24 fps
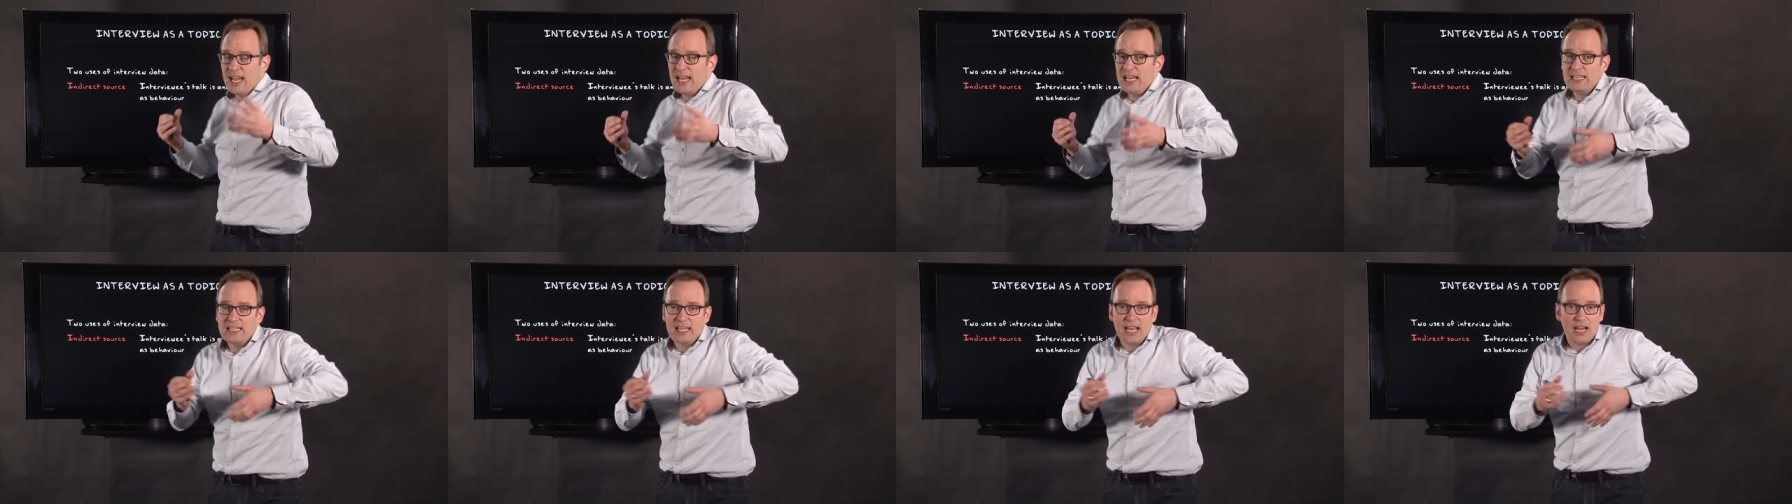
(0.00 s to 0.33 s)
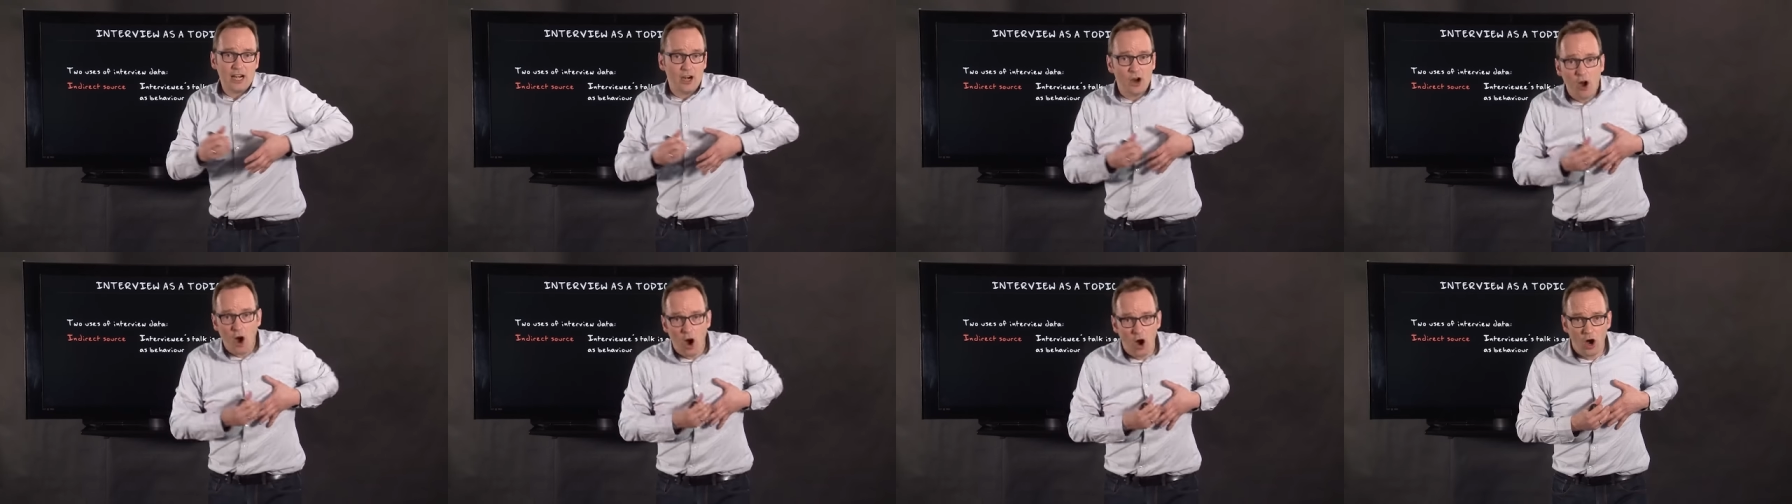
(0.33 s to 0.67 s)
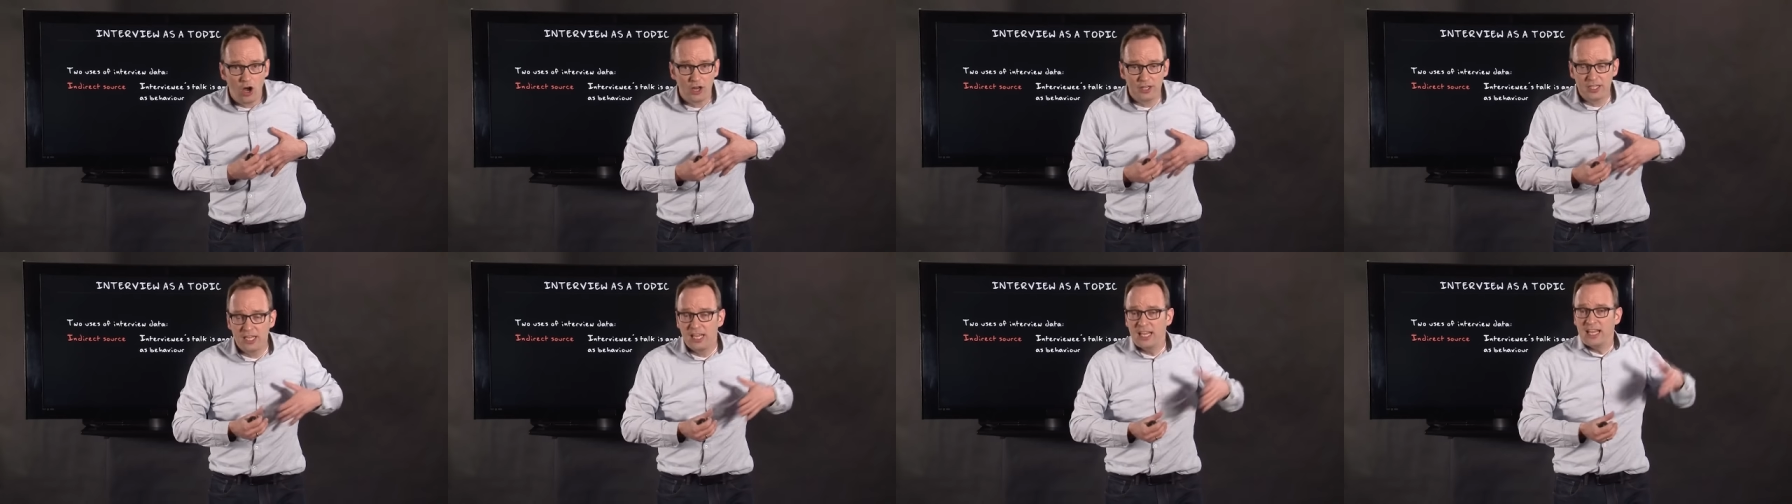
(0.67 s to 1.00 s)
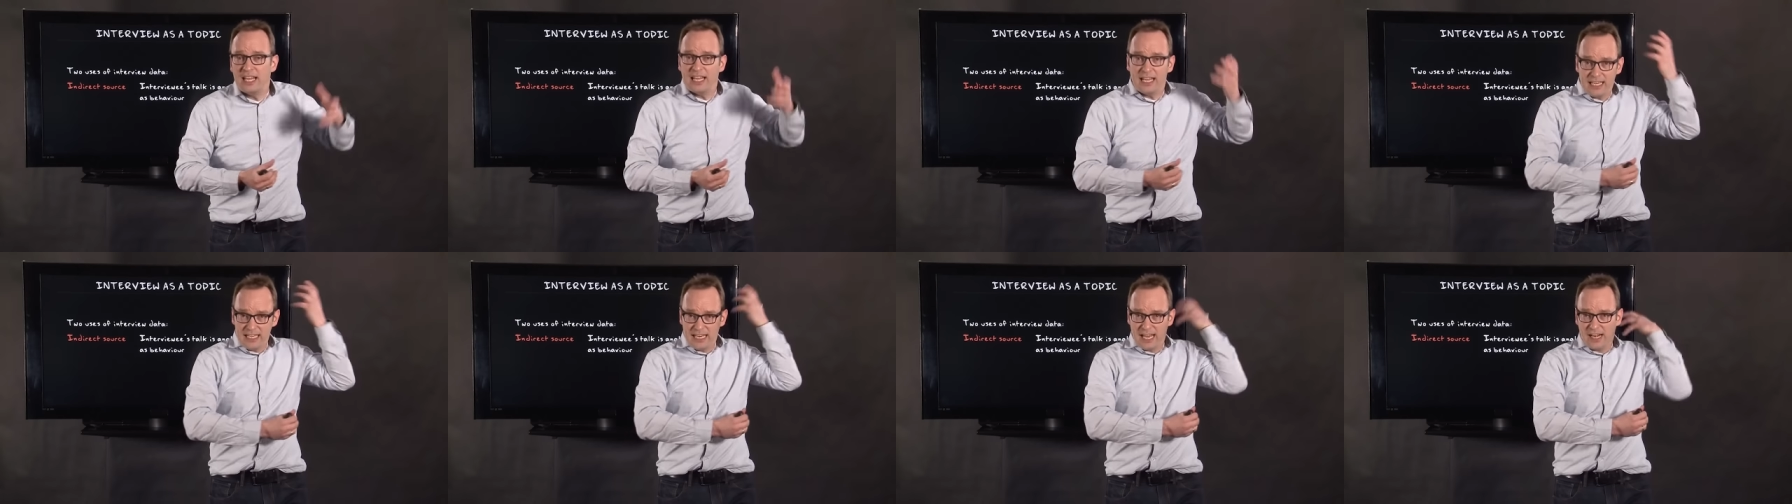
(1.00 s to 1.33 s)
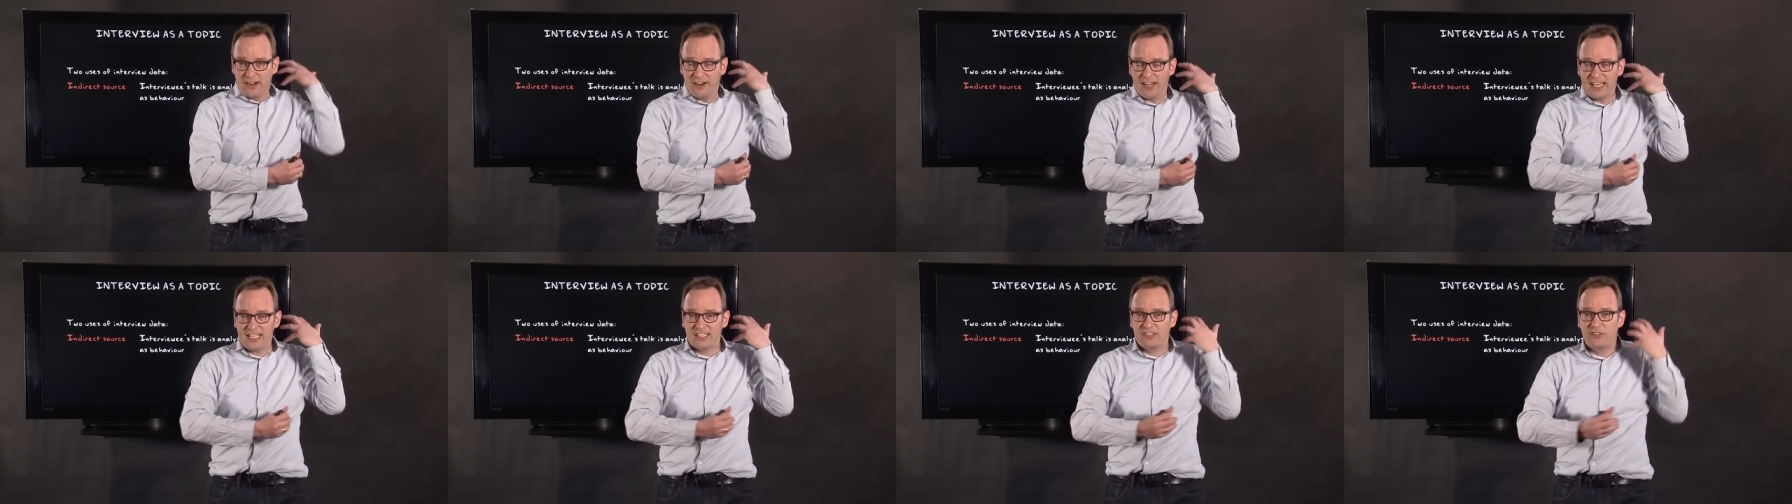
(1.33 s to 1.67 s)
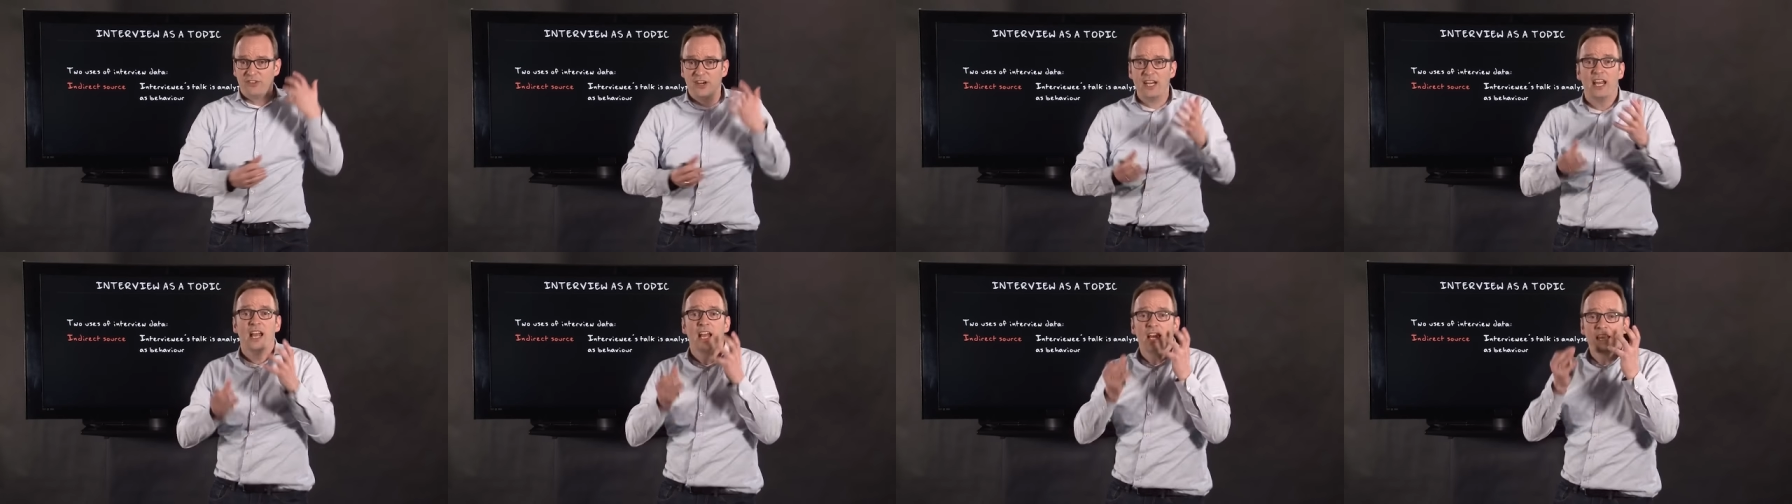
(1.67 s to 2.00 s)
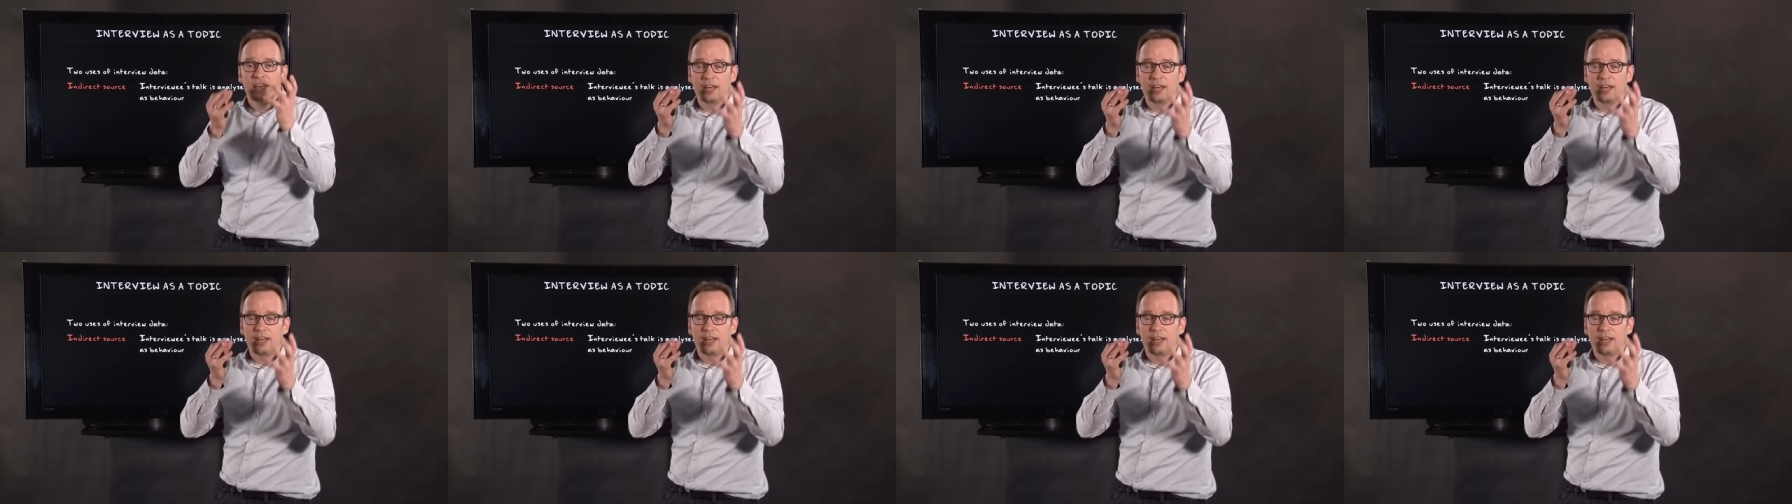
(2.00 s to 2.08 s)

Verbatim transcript: in their heart, in their history.